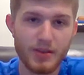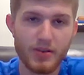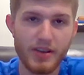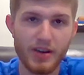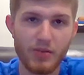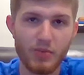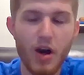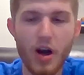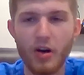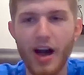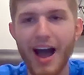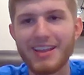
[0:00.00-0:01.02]
Oh yeah.
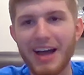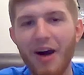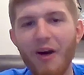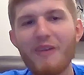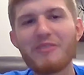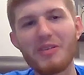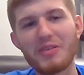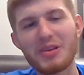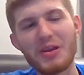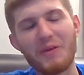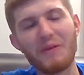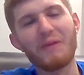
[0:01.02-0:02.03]
Well,
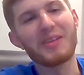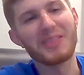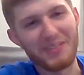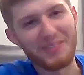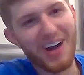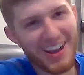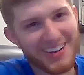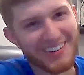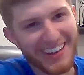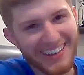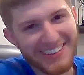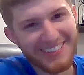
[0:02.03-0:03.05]
on the
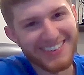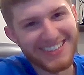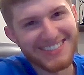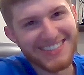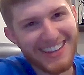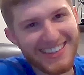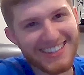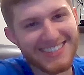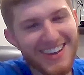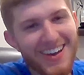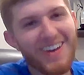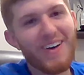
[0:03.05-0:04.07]
record, I do want to say this.
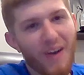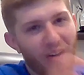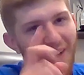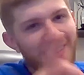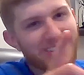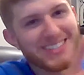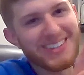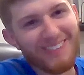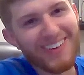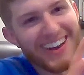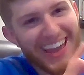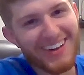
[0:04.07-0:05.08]
Austin
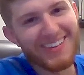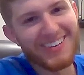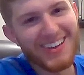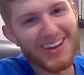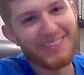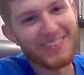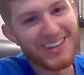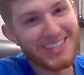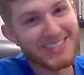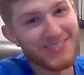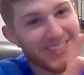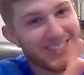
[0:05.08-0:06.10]
won Elko
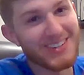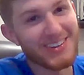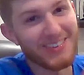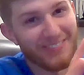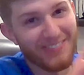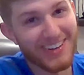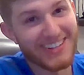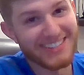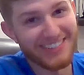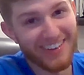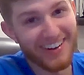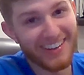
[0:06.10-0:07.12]
because of a certain
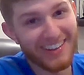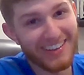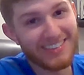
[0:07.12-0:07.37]
reason, right?